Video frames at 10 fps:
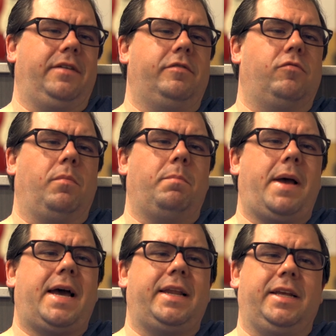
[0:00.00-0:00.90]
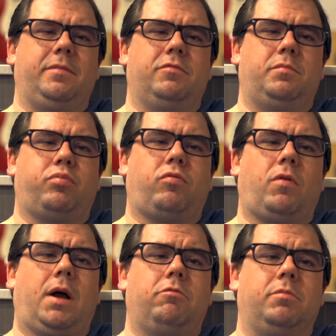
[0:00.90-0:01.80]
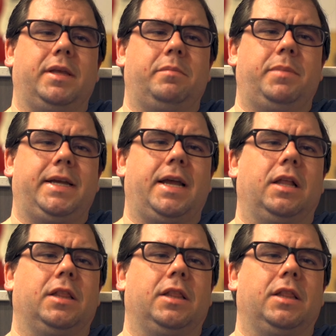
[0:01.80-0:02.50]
If it were matte, it would probably be